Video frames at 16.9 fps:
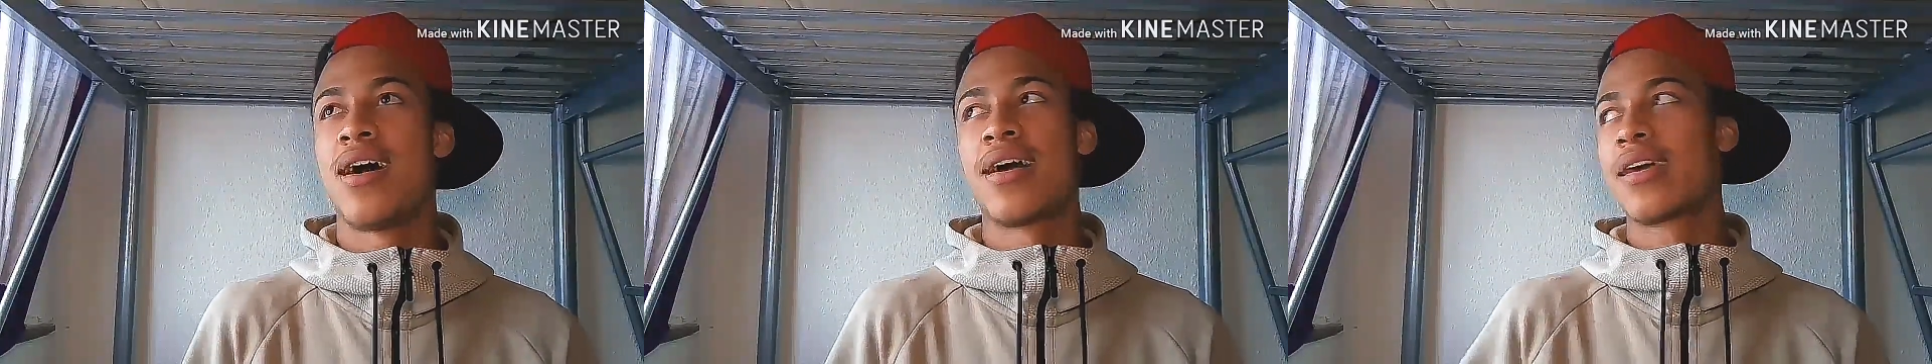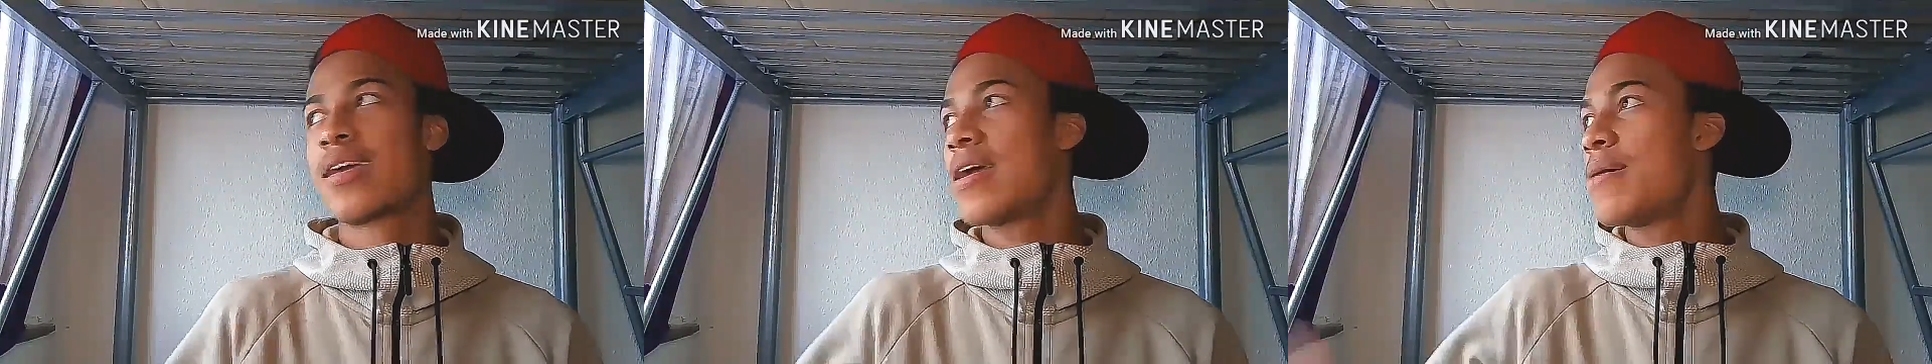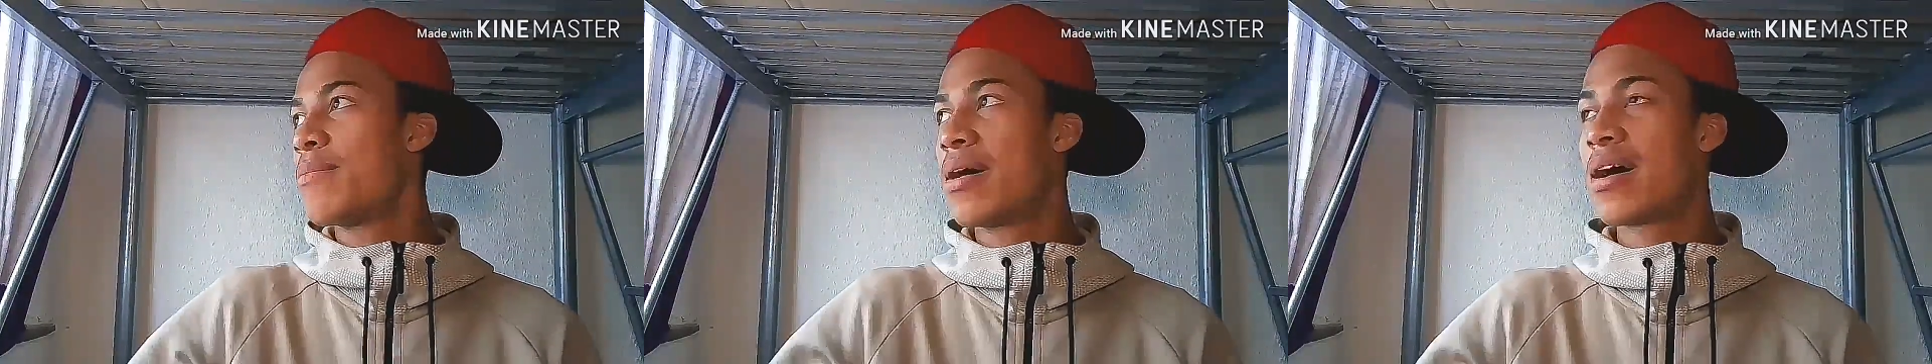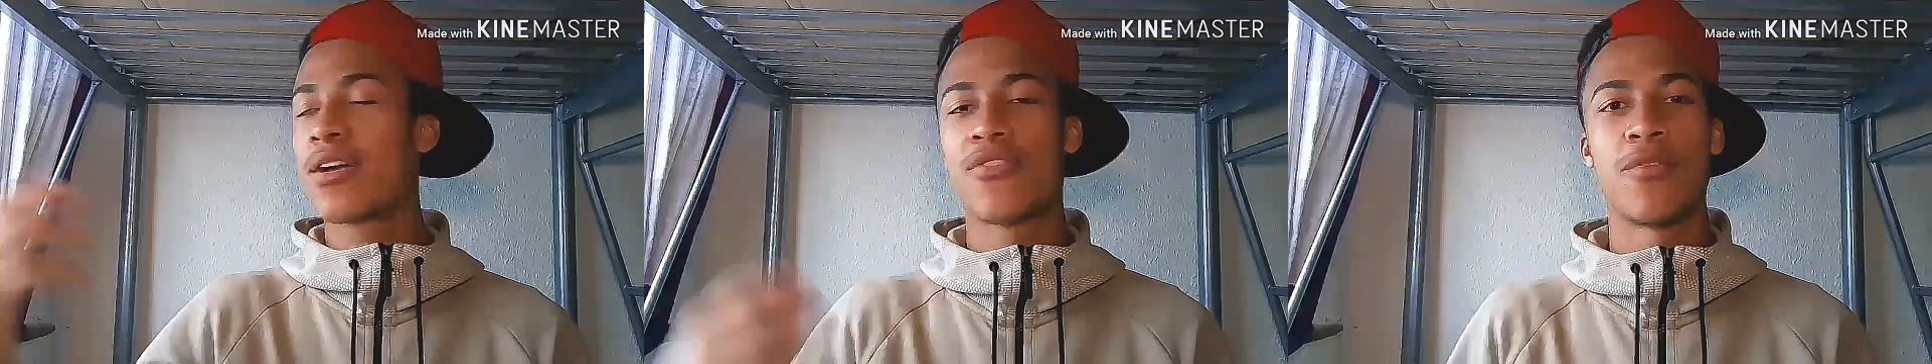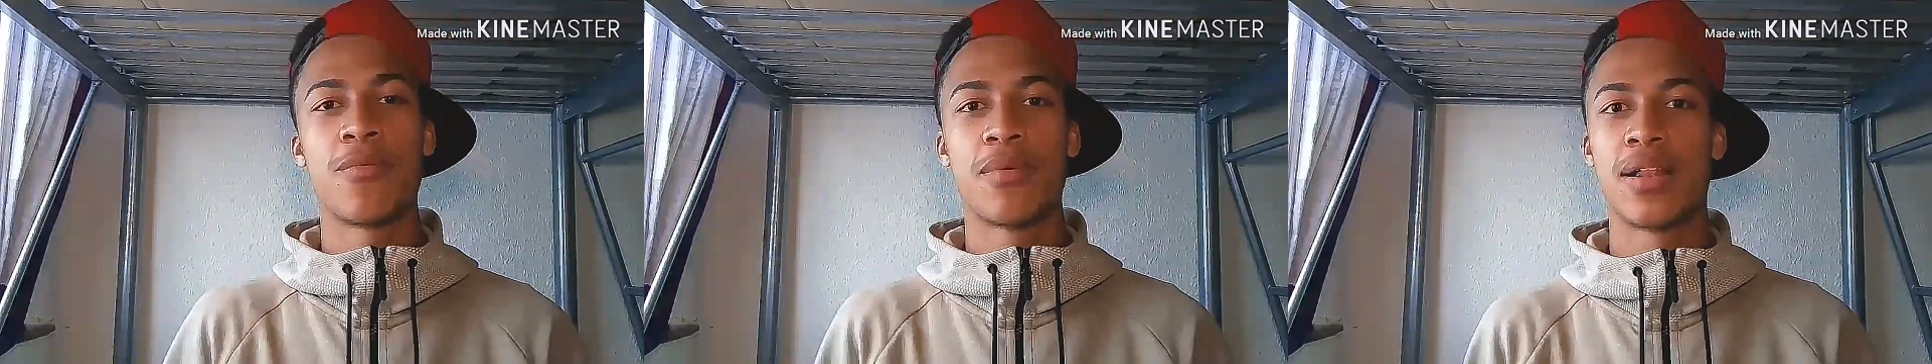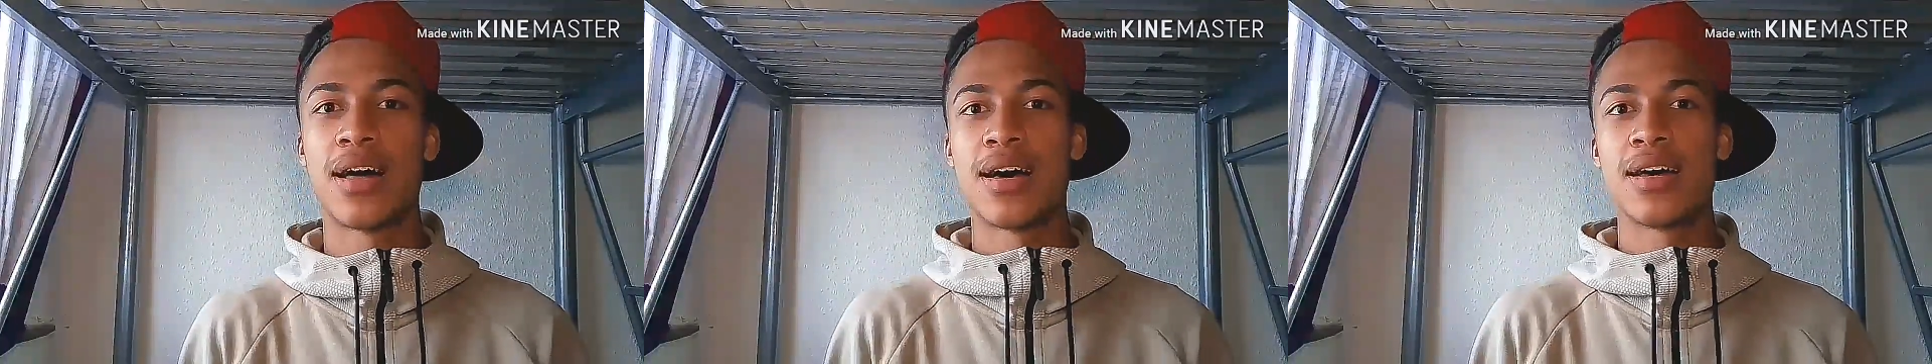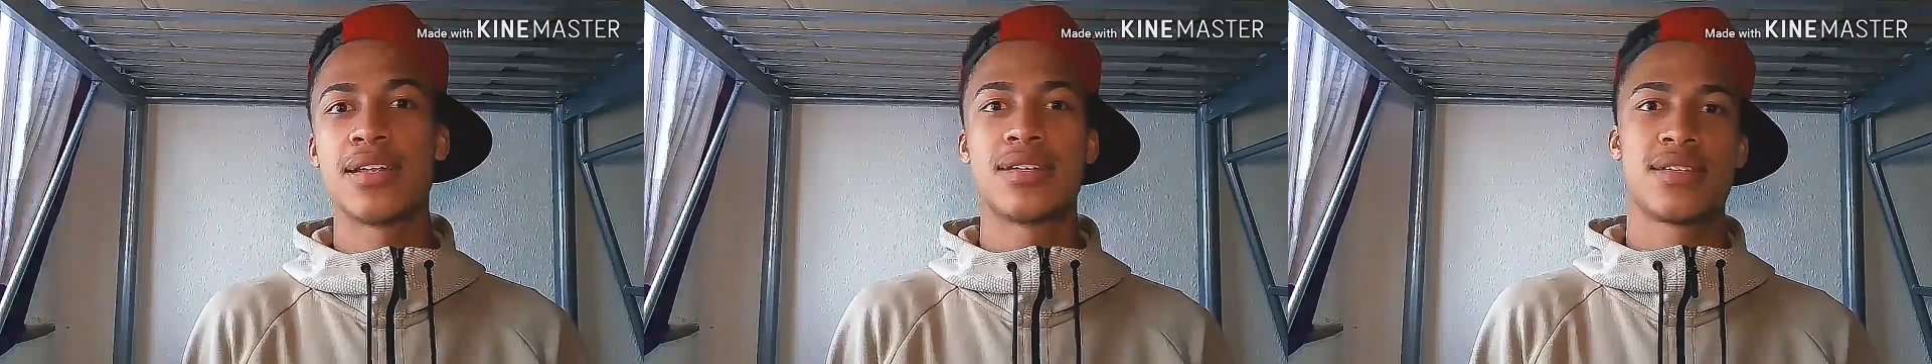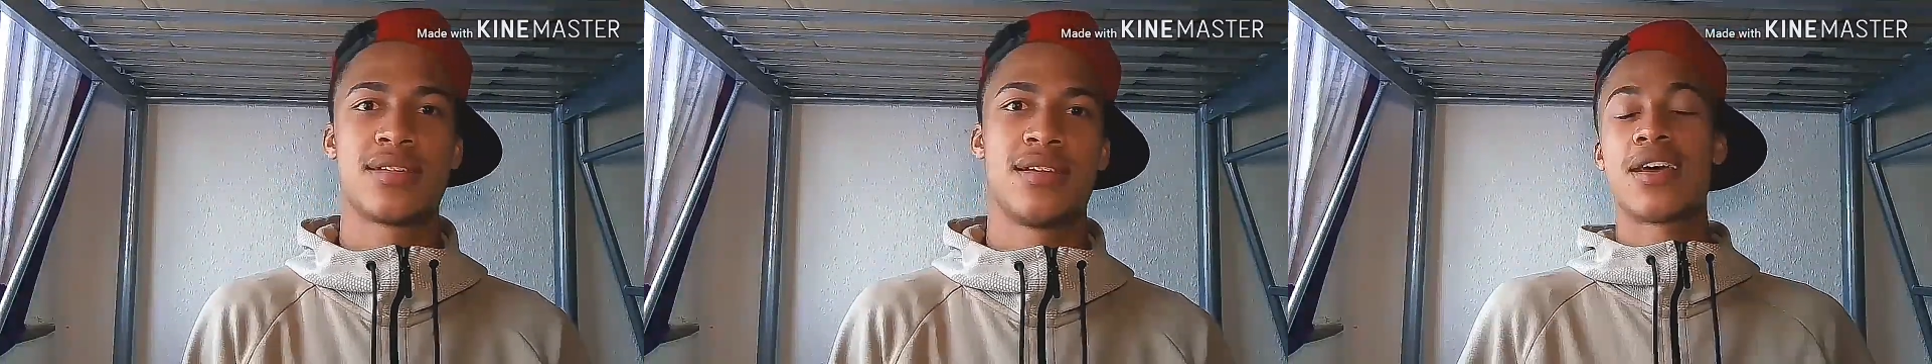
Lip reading: I came back from class.